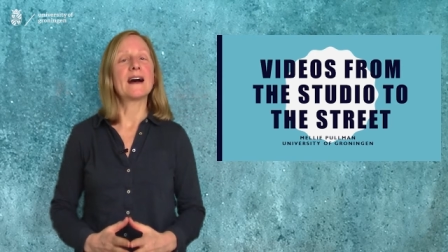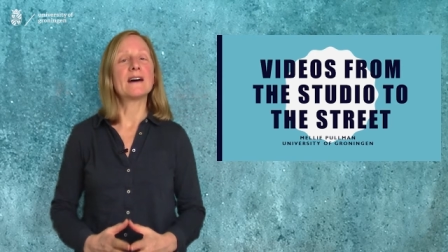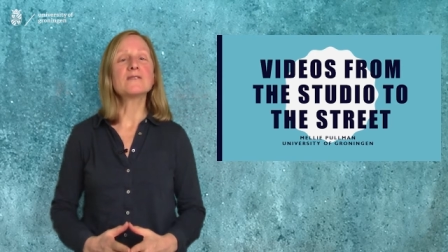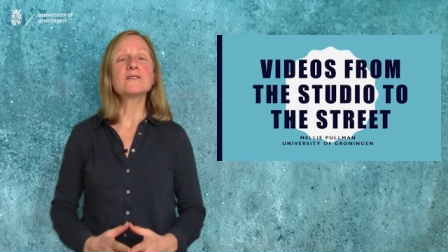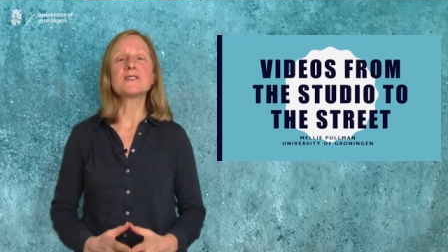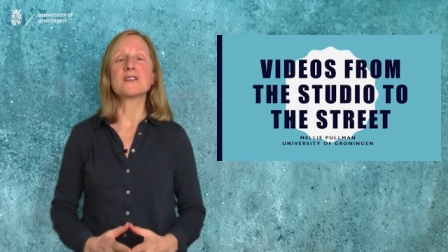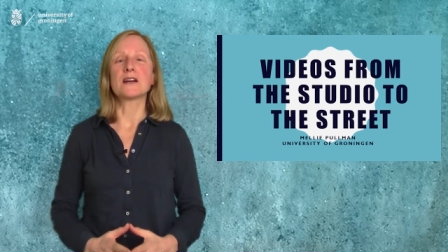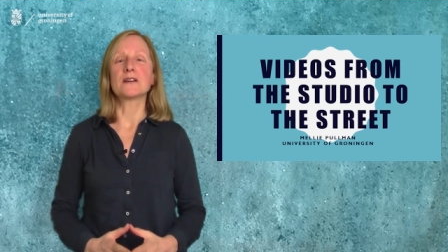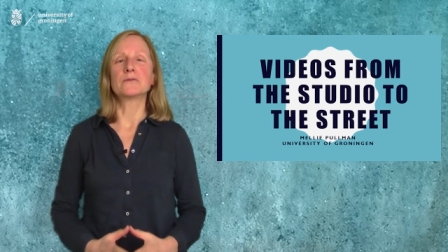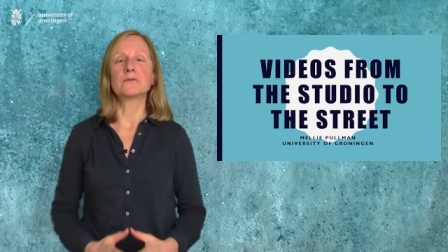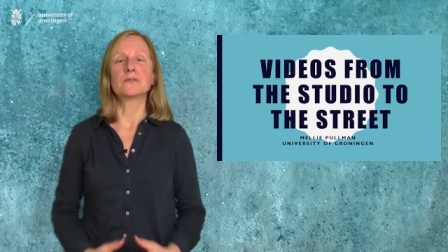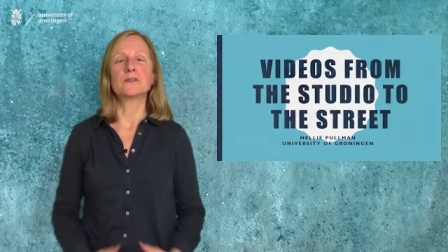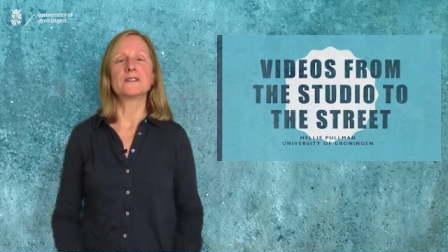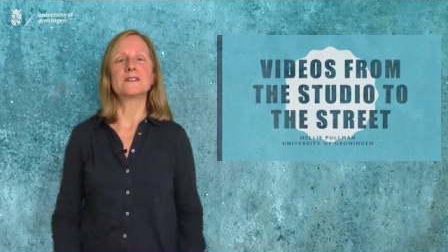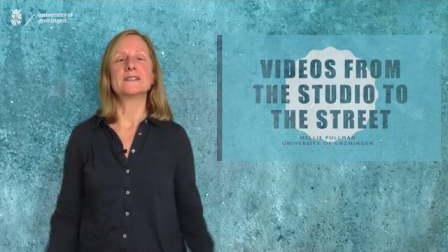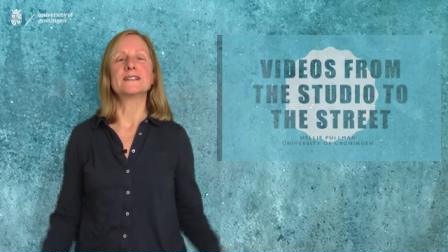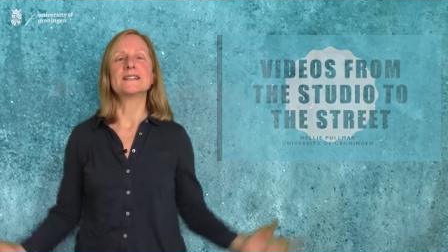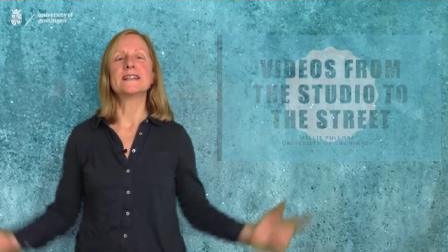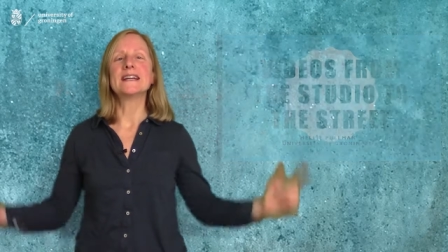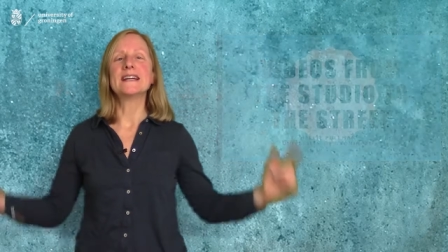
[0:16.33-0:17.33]
outside
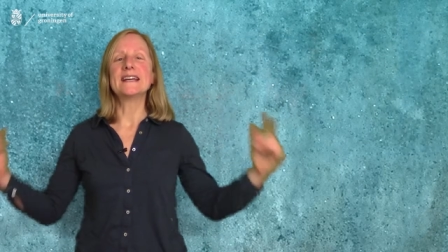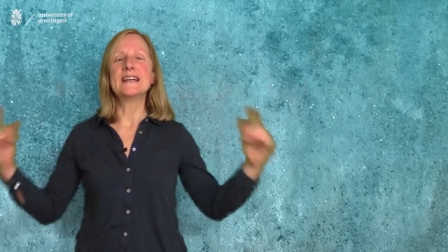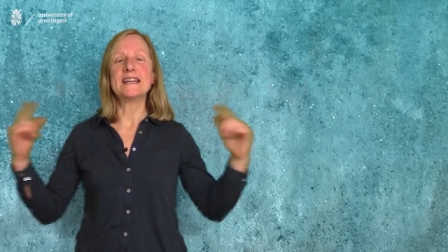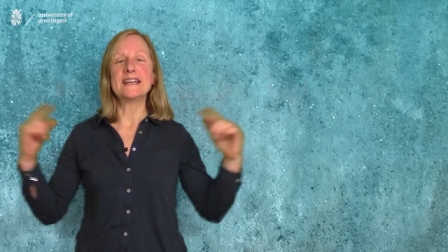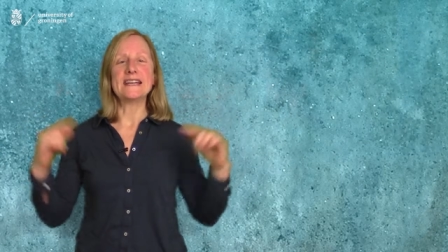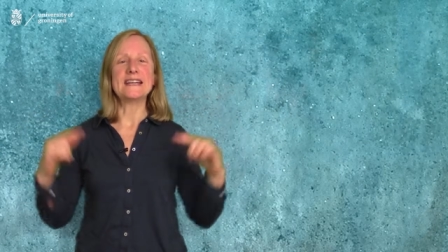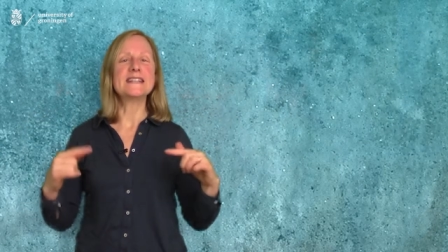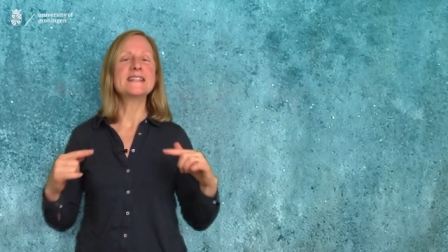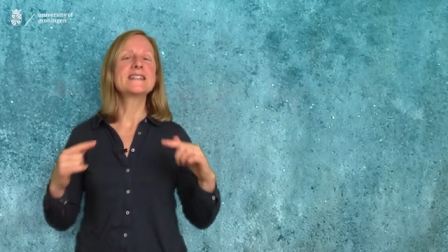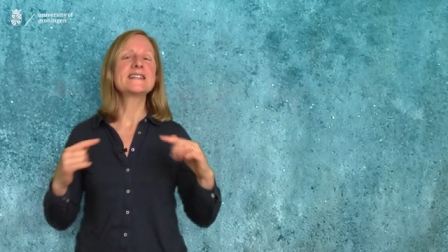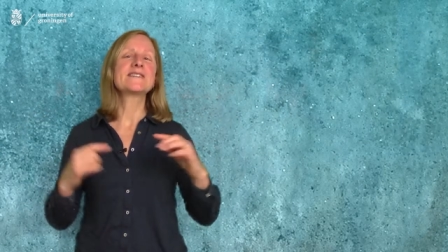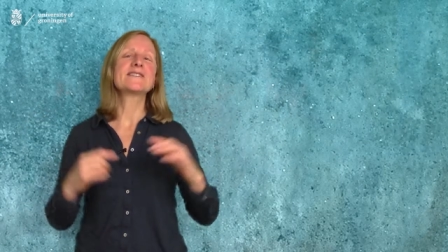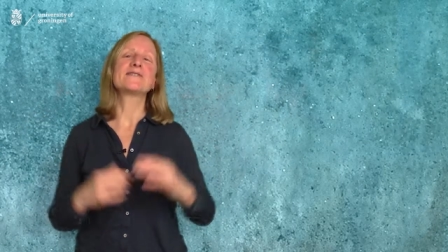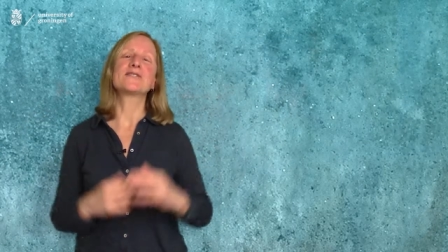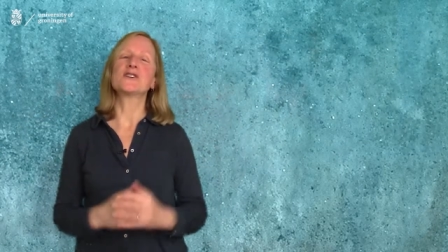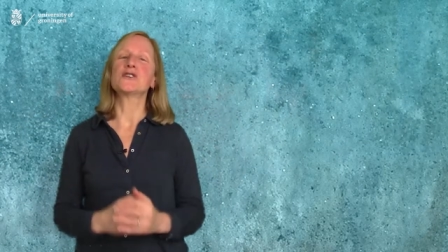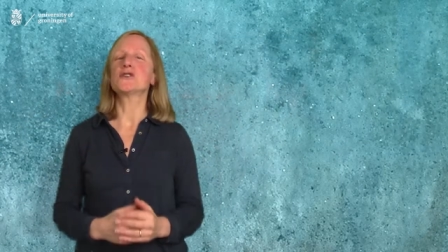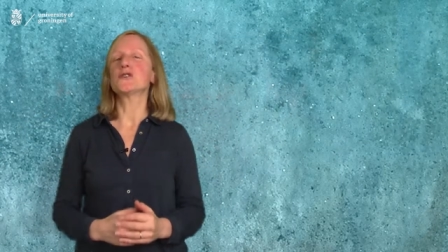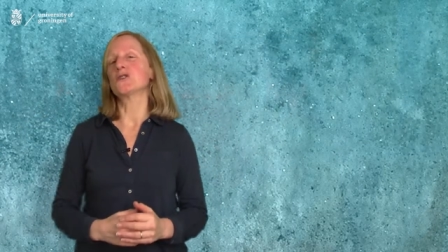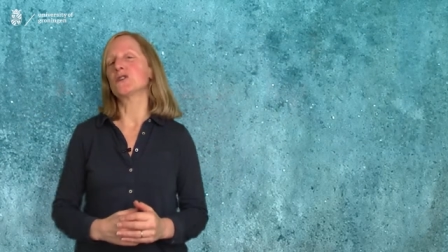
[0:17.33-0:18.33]
world into the
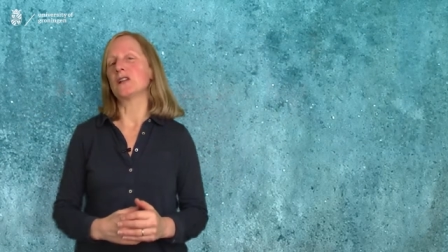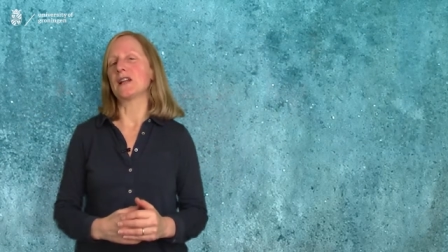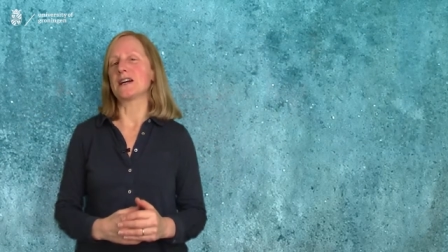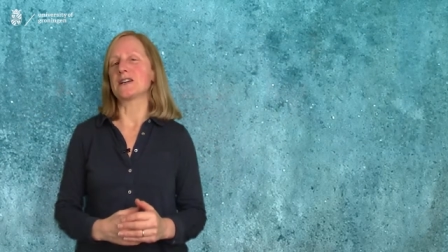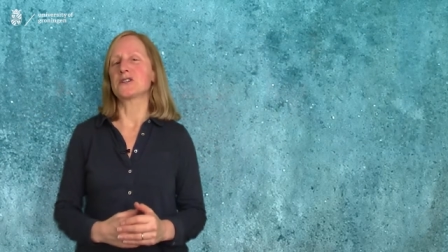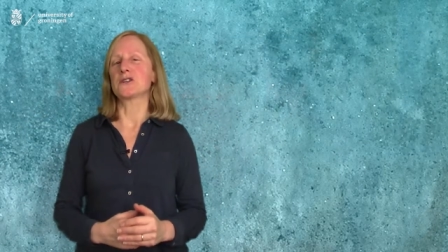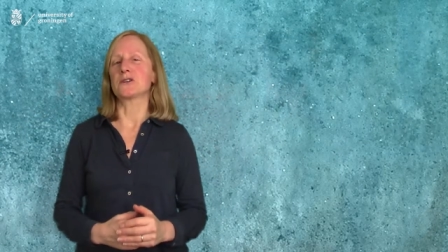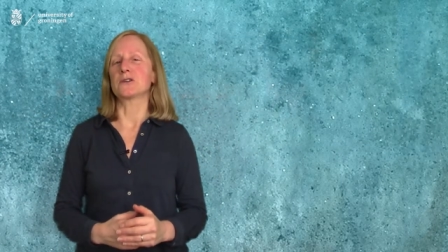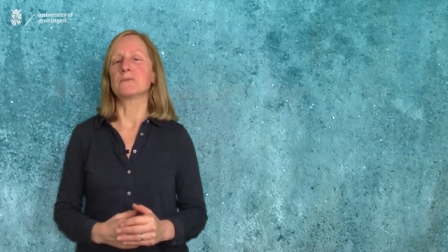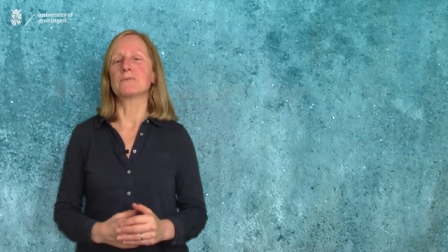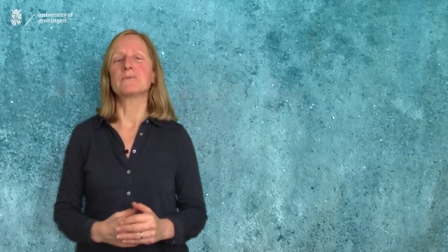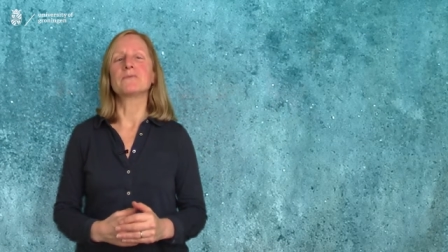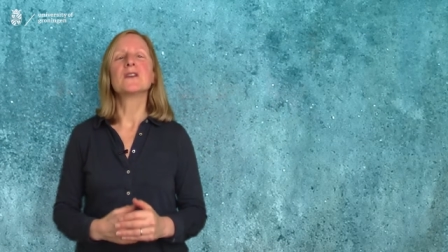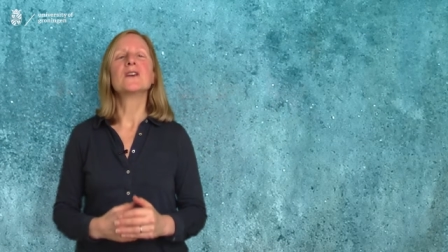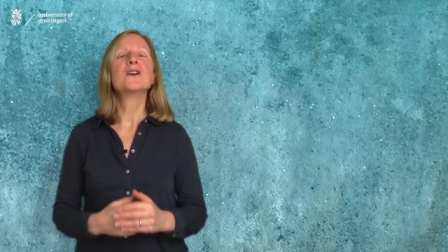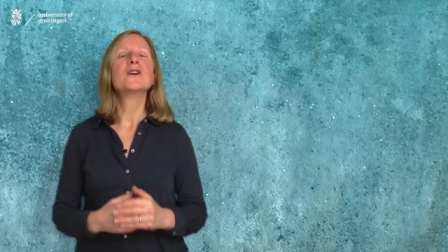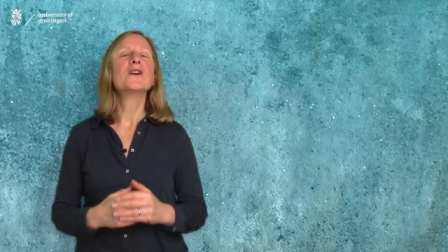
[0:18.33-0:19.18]
virtual classroom